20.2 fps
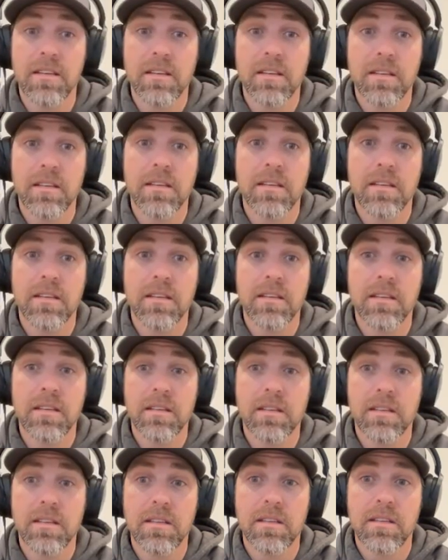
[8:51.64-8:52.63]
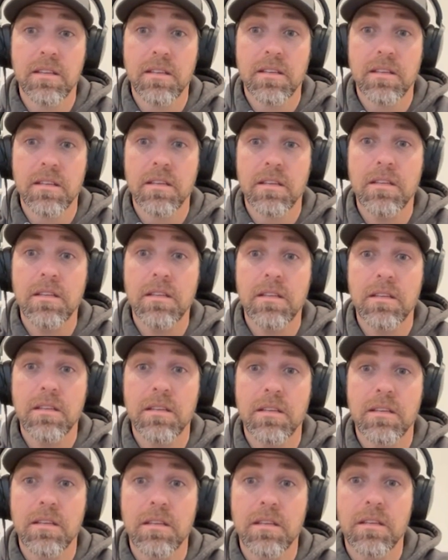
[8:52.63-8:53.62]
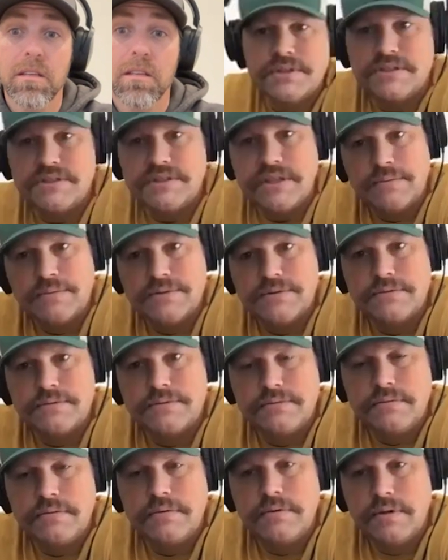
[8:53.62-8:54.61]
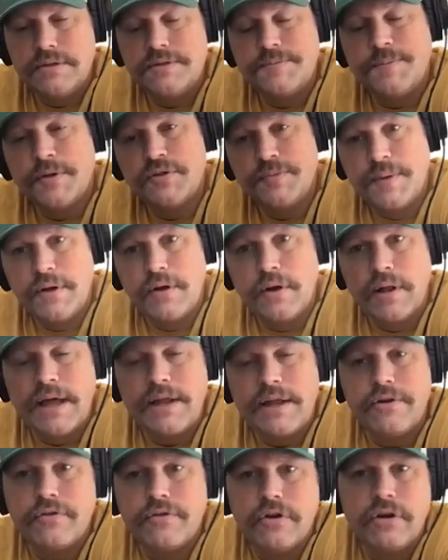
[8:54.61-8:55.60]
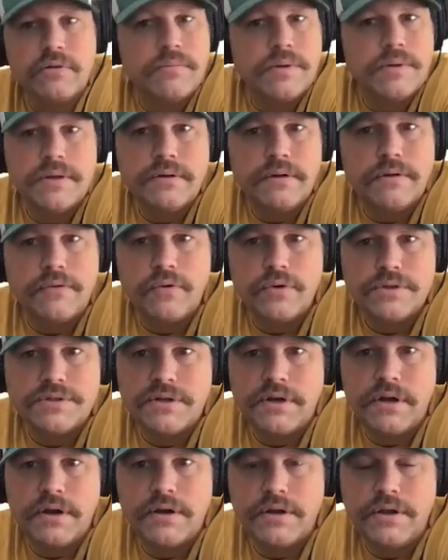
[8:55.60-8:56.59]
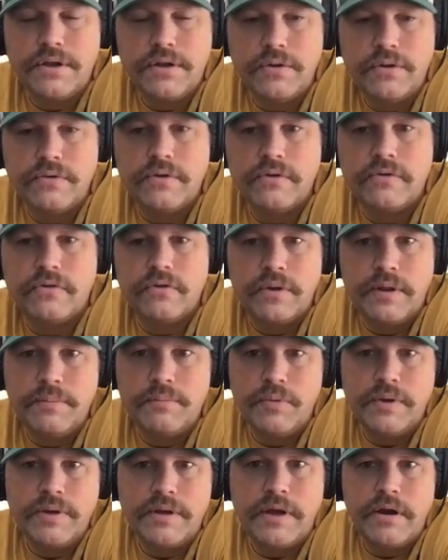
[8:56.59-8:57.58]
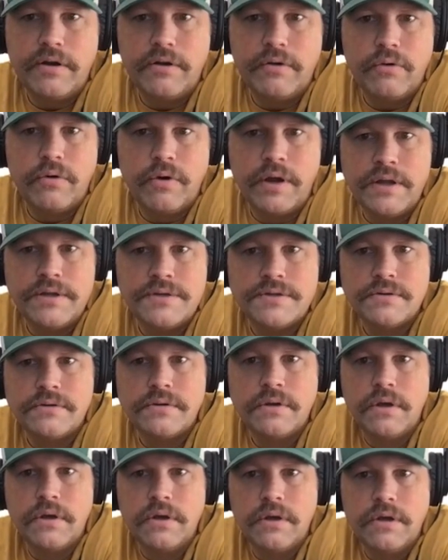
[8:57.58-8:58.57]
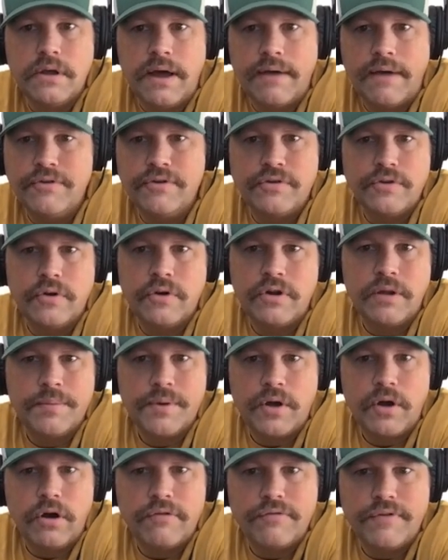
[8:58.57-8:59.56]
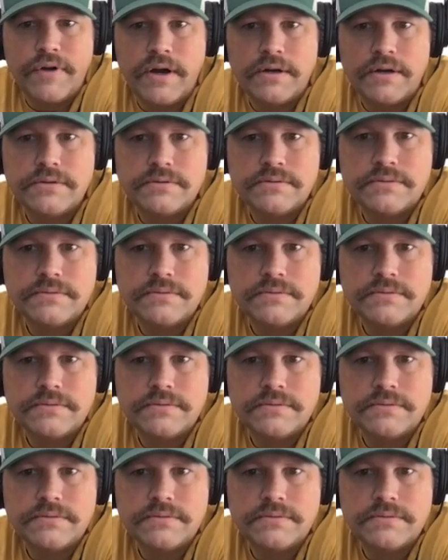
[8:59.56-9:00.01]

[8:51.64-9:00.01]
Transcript: have a battery powered cutoff saw also. It's supposed to be on our ladder truck, but of course they're not going to use it, so we carry it on our engine. I've used it on a couple of car fires.